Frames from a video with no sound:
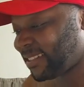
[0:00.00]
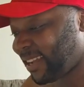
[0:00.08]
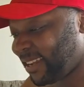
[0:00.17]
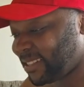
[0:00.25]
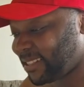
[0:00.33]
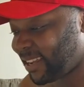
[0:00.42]
that's
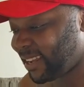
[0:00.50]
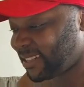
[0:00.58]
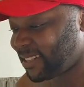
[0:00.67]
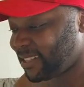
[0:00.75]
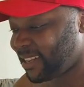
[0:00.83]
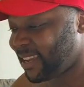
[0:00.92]
how you said it.
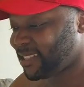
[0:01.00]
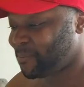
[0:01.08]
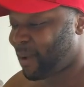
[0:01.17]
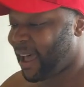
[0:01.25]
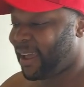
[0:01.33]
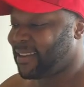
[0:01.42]
She said
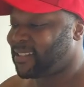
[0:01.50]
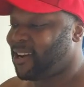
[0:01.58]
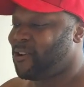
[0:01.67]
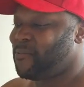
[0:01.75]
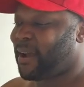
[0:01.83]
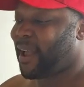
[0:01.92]
Tobias,
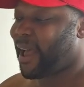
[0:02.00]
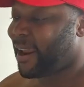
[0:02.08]
oh my